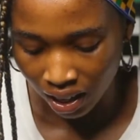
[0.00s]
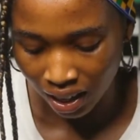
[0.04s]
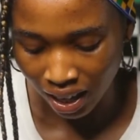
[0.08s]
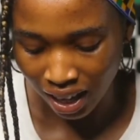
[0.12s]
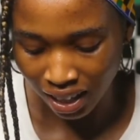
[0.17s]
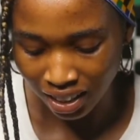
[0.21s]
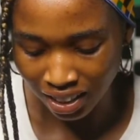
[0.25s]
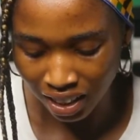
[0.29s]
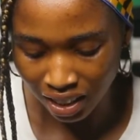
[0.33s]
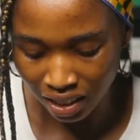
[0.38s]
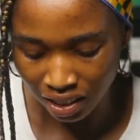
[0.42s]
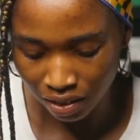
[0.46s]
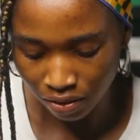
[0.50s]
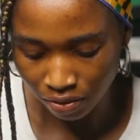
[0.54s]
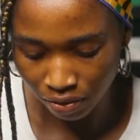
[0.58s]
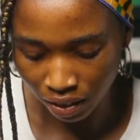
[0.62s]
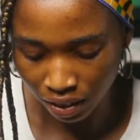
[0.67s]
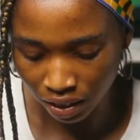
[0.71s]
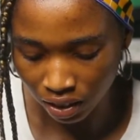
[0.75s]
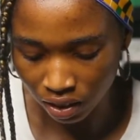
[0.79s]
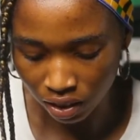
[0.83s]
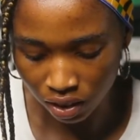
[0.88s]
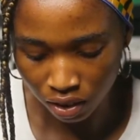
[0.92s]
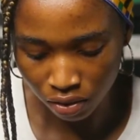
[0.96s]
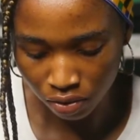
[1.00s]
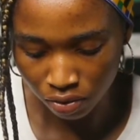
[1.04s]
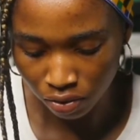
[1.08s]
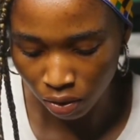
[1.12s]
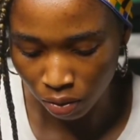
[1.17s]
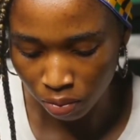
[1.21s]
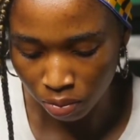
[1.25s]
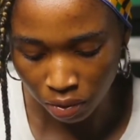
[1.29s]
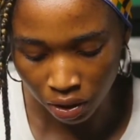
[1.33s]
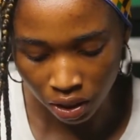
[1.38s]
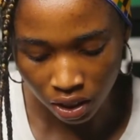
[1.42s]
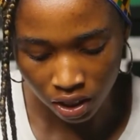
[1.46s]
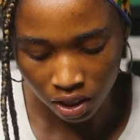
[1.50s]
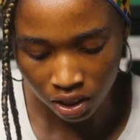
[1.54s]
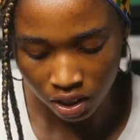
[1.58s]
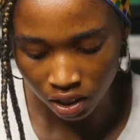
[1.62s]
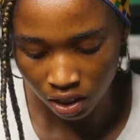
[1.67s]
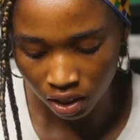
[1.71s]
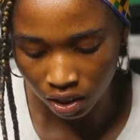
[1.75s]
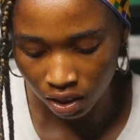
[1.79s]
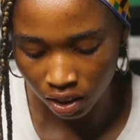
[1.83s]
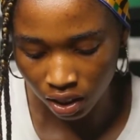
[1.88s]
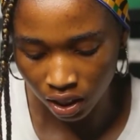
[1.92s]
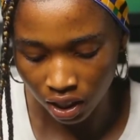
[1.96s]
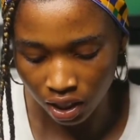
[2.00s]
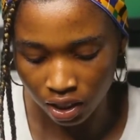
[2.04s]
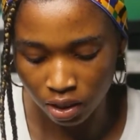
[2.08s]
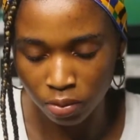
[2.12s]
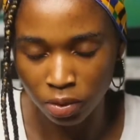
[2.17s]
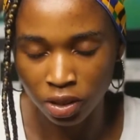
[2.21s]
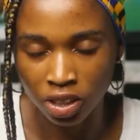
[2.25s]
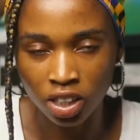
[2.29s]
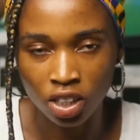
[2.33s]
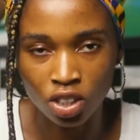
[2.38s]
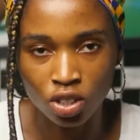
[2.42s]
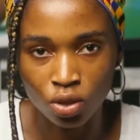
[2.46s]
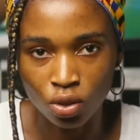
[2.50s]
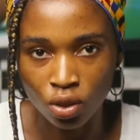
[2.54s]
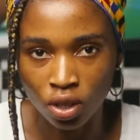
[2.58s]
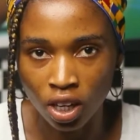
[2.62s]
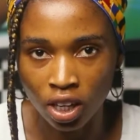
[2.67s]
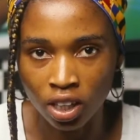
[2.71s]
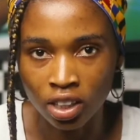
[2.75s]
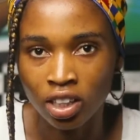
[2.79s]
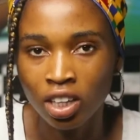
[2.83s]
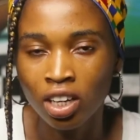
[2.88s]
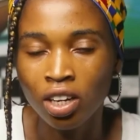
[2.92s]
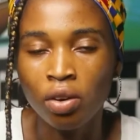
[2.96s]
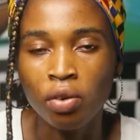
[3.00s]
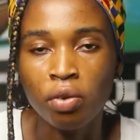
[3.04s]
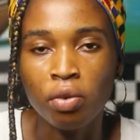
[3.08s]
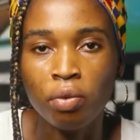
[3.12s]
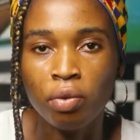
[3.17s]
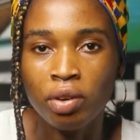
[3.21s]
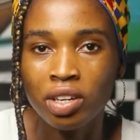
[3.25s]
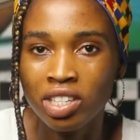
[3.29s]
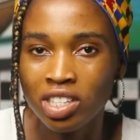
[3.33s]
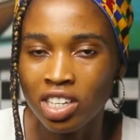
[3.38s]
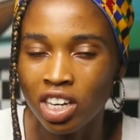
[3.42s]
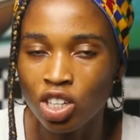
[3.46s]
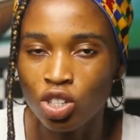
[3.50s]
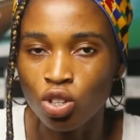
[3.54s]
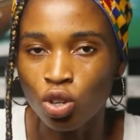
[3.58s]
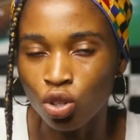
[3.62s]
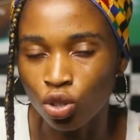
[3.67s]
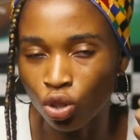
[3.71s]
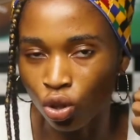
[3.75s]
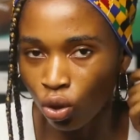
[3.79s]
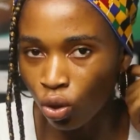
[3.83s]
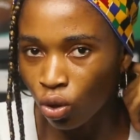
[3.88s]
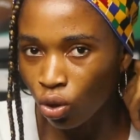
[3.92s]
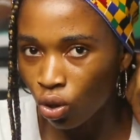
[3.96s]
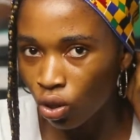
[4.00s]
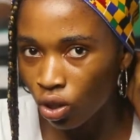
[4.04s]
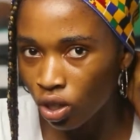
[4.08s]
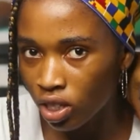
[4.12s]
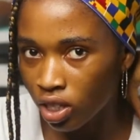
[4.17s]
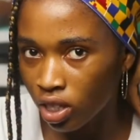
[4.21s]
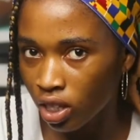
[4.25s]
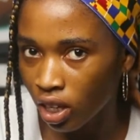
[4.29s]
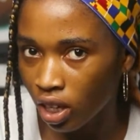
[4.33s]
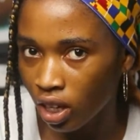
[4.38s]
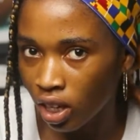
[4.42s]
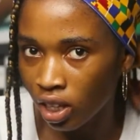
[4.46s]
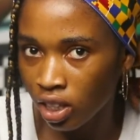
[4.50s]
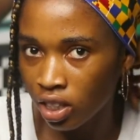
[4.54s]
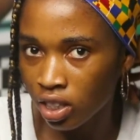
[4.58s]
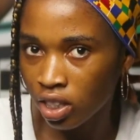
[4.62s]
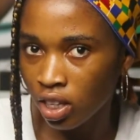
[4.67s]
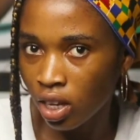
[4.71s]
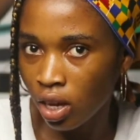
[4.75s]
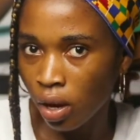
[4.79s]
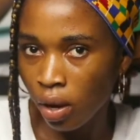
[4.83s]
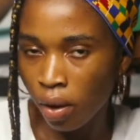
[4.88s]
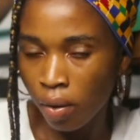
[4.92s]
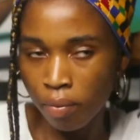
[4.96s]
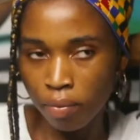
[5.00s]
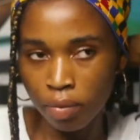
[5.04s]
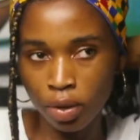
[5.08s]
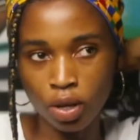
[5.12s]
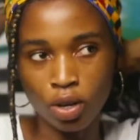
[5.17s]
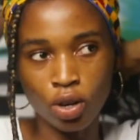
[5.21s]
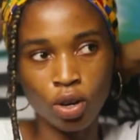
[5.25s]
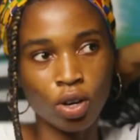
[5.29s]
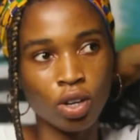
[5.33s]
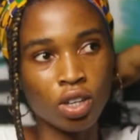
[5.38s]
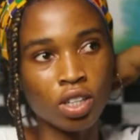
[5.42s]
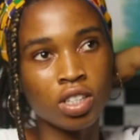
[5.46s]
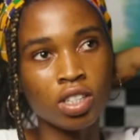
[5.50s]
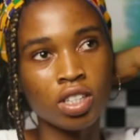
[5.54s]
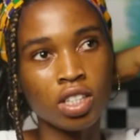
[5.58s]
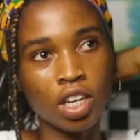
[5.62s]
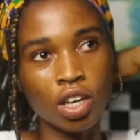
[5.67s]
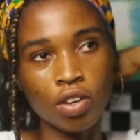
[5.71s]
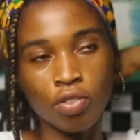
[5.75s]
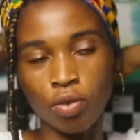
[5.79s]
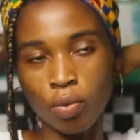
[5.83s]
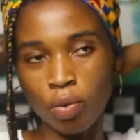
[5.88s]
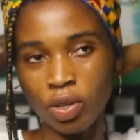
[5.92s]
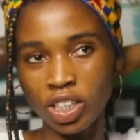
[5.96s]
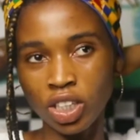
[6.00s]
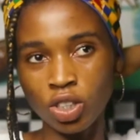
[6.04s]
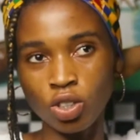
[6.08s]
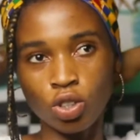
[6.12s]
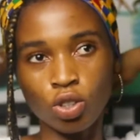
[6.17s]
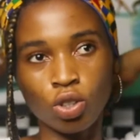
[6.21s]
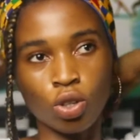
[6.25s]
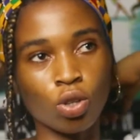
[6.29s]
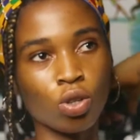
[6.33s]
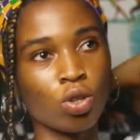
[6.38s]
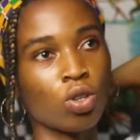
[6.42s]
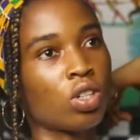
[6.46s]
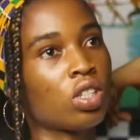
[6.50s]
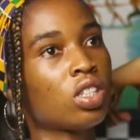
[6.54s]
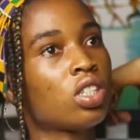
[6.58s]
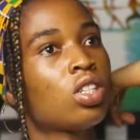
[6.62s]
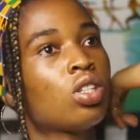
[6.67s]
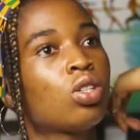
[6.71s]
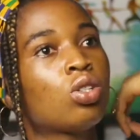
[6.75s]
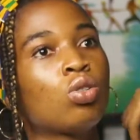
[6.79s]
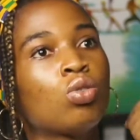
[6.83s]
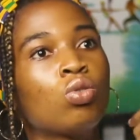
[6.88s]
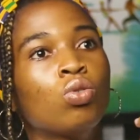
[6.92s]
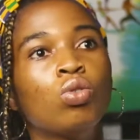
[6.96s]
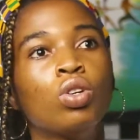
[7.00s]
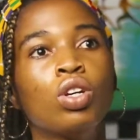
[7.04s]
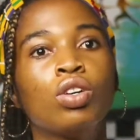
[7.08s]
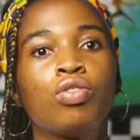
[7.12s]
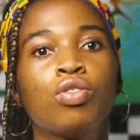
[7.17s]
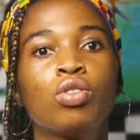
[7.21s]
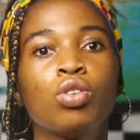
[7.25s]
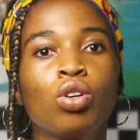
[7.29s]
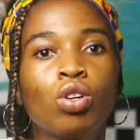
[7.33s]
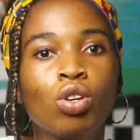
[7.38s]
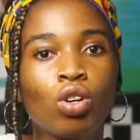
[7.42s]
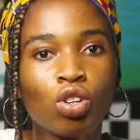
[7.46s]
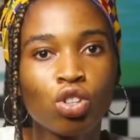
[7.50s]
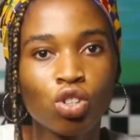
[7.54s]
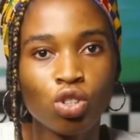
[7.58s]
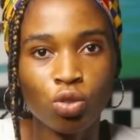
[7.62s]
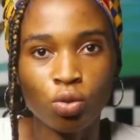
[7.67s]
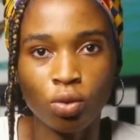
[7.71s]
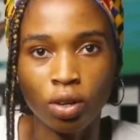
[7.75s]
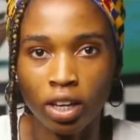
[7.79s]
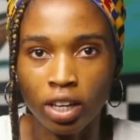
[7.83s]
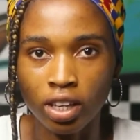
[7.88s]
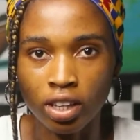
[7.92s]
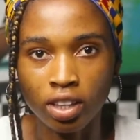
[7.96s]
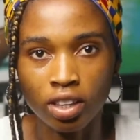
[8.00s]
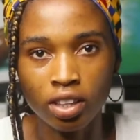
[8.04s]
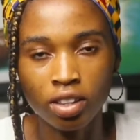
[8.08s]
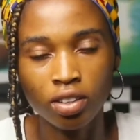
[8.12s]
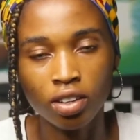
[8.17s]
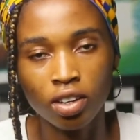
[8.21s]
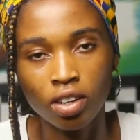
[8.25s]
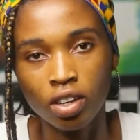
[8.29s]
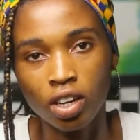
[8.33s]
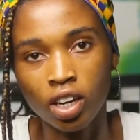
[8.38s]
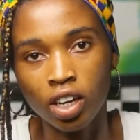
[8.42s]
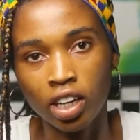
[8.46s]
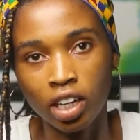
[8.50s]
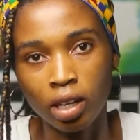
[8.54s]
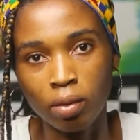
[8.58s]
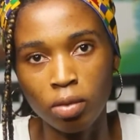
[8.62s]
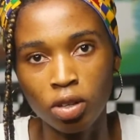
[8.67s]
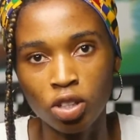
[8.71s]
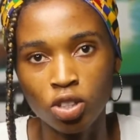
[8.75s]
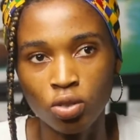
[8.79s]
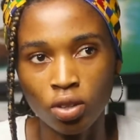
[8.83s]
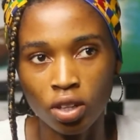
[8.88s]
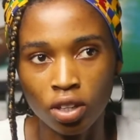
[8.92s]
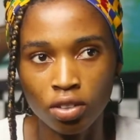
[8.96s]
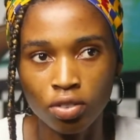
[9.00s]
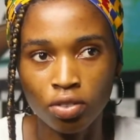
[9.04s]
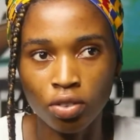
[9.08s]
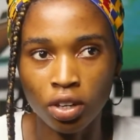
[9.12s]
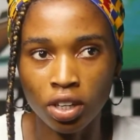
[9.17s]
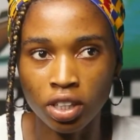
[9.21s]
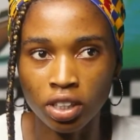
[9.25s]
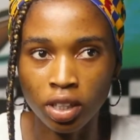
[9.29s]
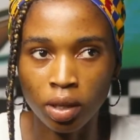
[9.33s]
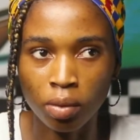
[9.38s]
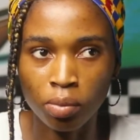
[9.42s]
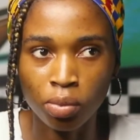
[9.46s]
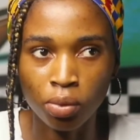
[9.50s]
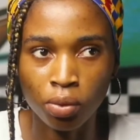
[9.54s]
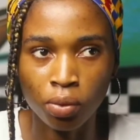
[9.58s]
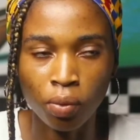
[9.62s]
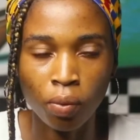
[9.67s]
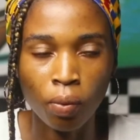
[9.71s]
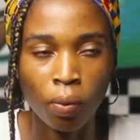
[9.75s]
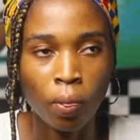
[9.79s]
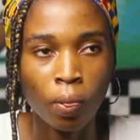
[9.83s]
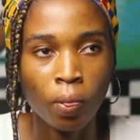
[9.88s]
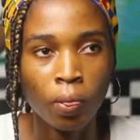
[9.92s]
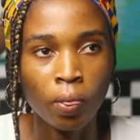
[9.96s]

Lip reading: Like, just find out information as much as you can. Research on your courses, because if you research on your courses too, if you know your strength, academic strength, for example,